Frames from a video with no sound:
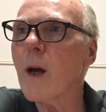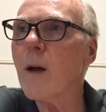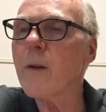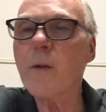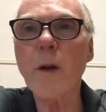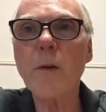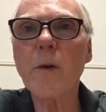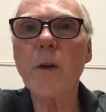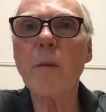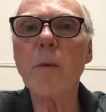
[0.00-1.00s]
as another
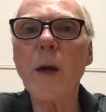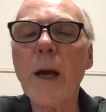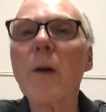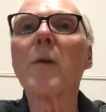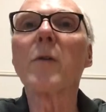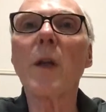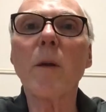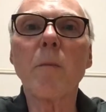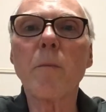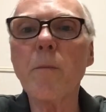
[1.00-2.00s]
example, Anchor Steam.